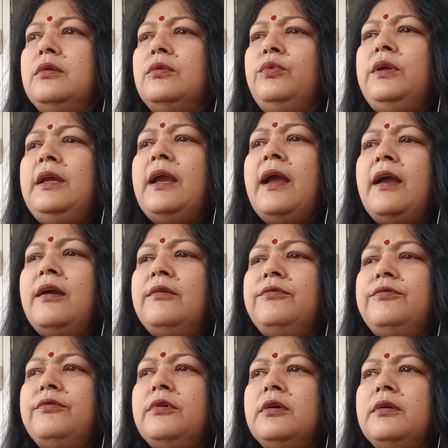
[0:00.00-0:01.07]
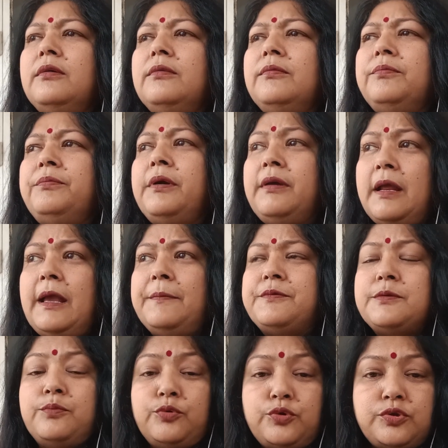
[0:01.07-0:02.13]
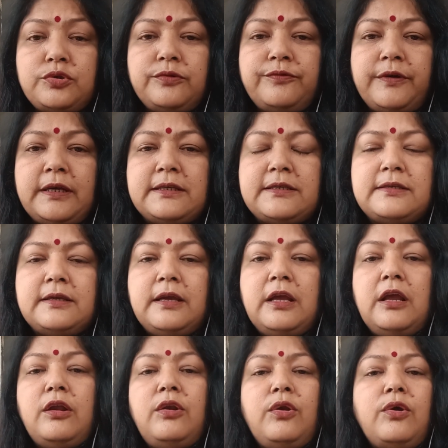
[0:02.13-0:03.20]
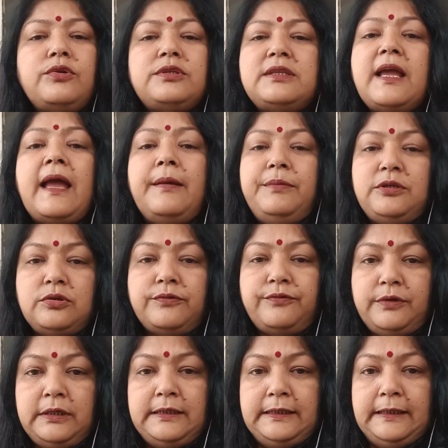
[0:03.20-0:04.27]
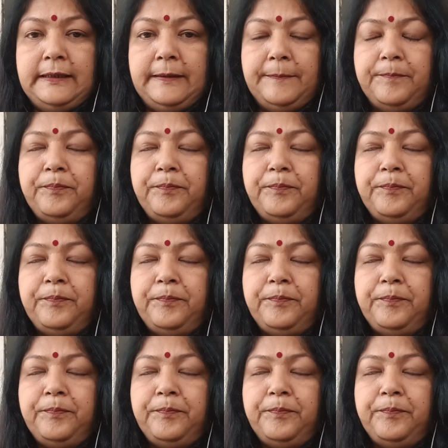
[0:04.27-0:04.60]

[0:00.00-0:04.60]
we have, perhaps most of us, lost the habit of reading.